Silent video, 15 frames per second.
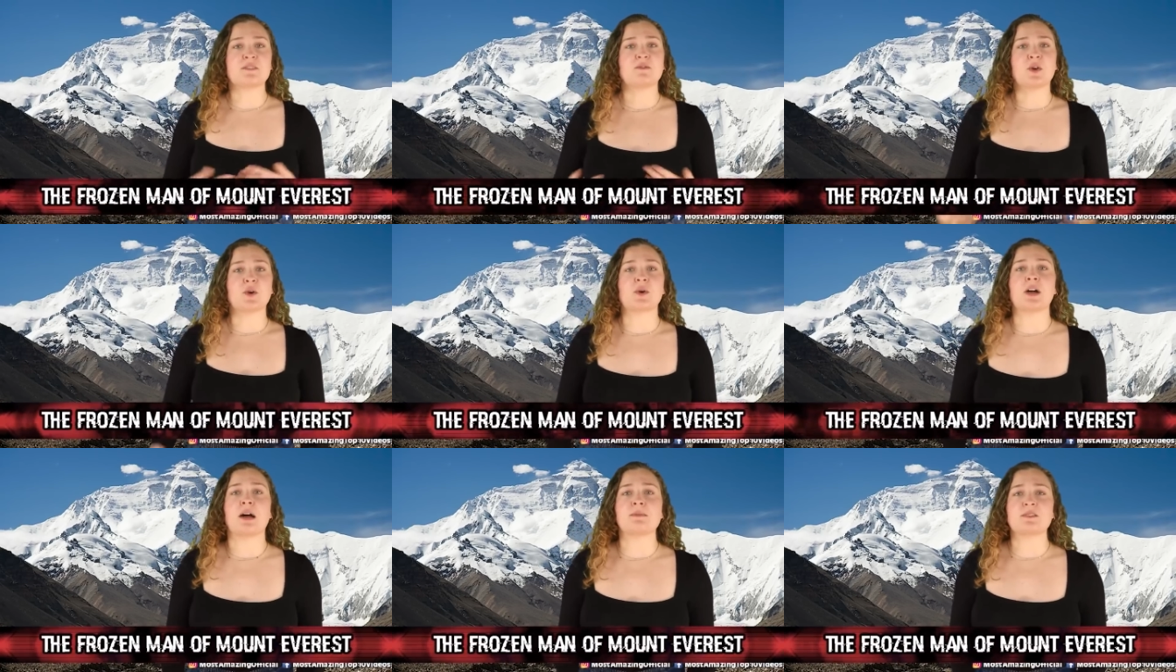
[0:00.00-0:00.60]
This
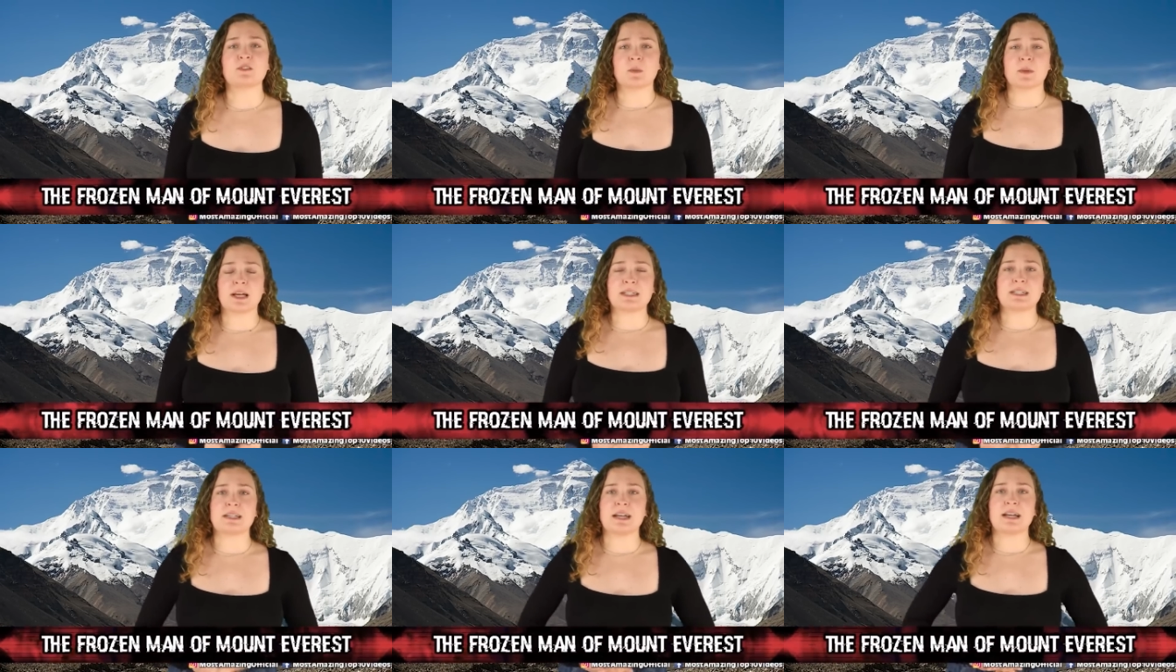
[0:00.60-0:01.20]
photo comes from
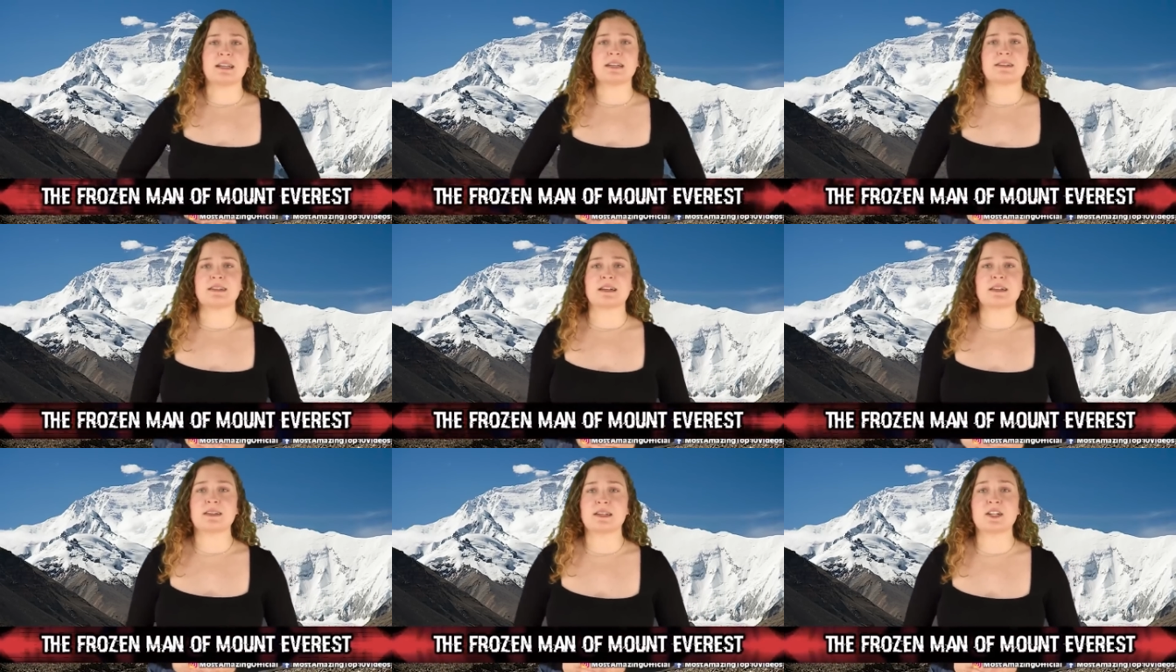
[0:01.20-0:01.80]

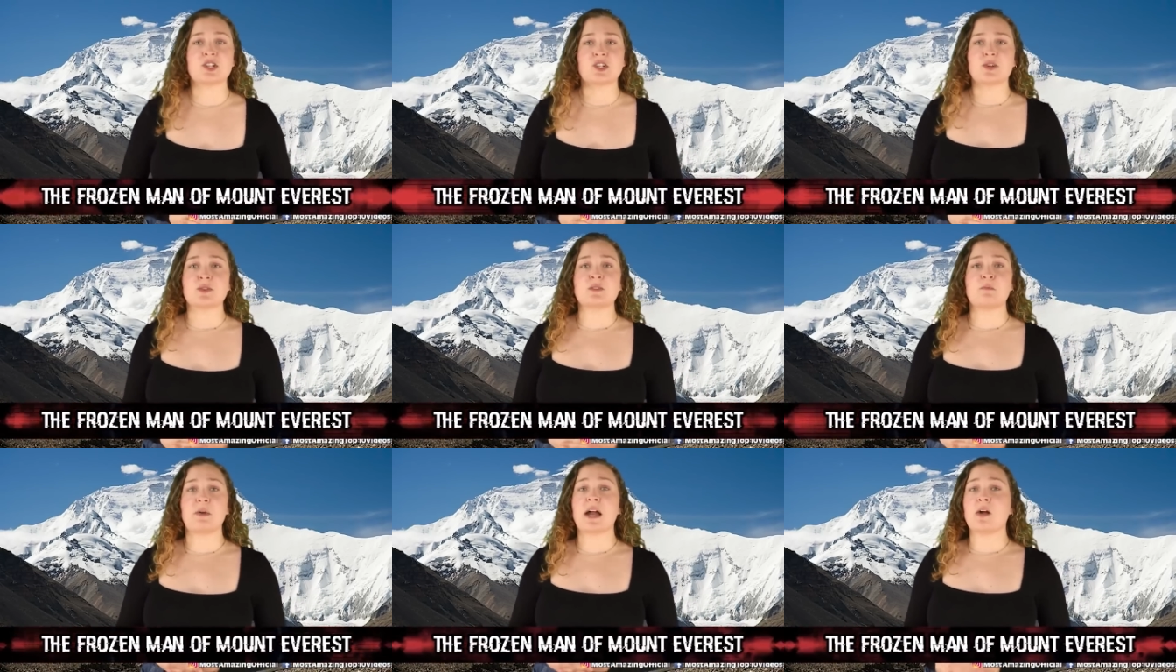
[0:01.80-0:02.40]
1996, and it
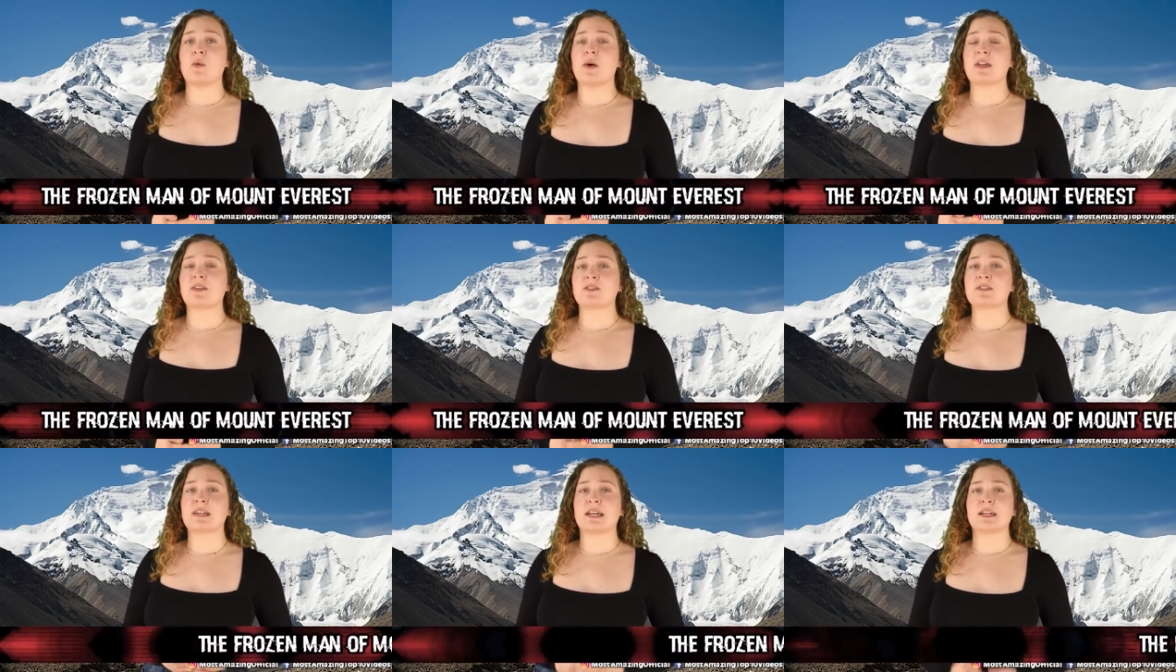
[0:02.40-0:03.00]
shows Beck
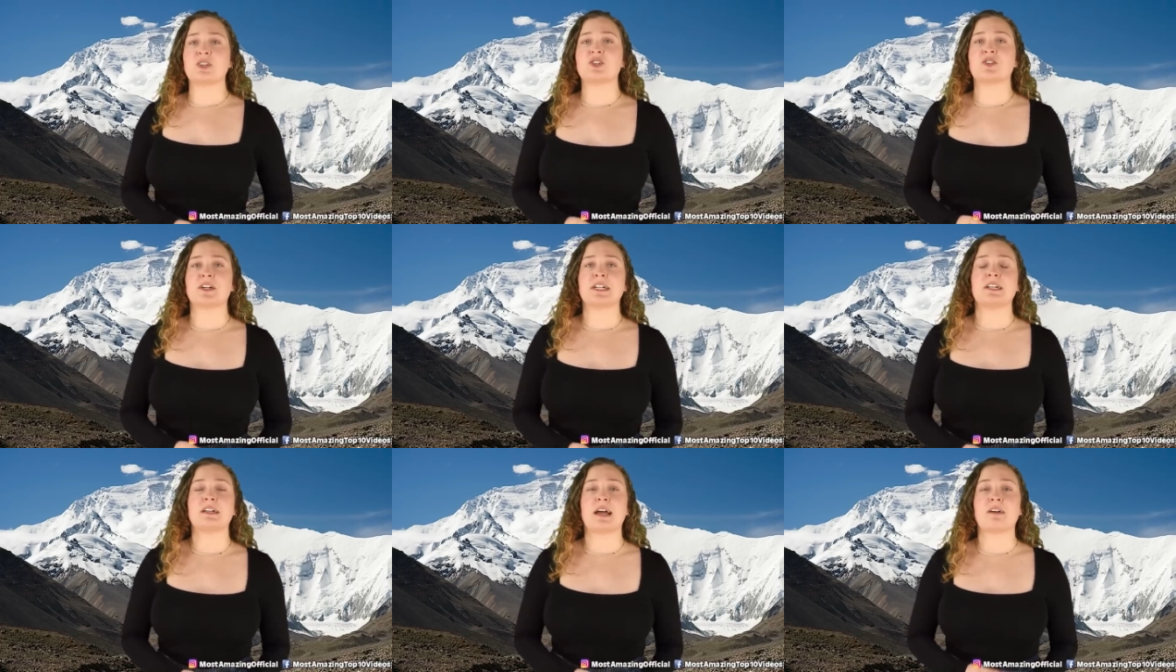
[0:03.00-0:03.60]
Weathers getting
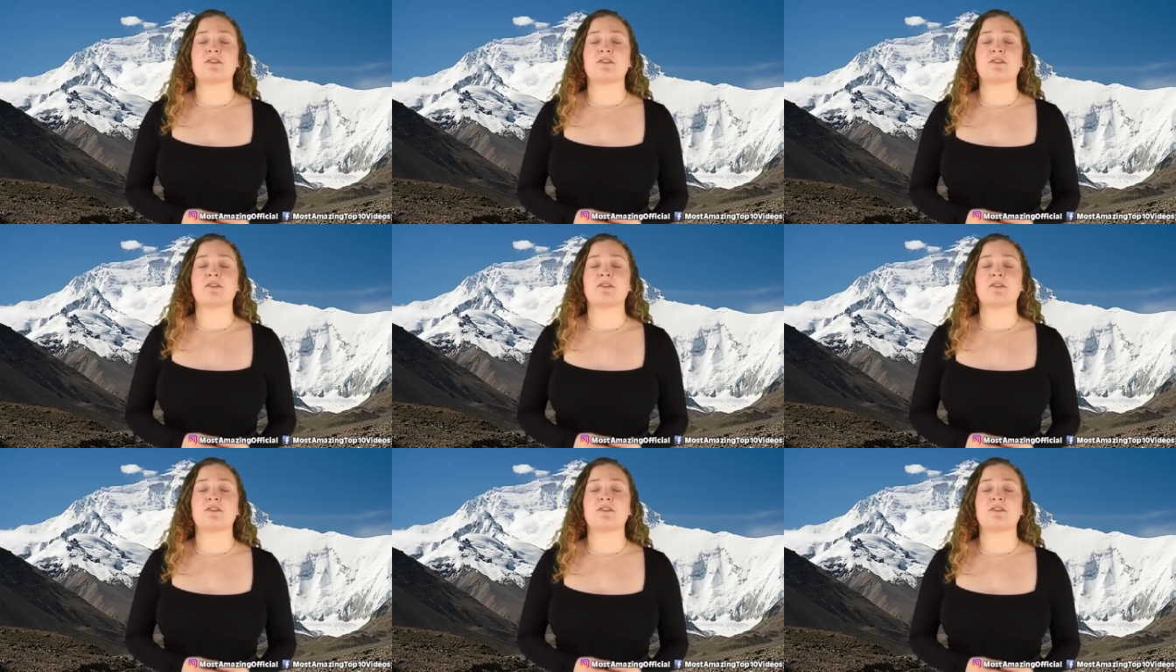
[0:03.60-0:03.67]
treated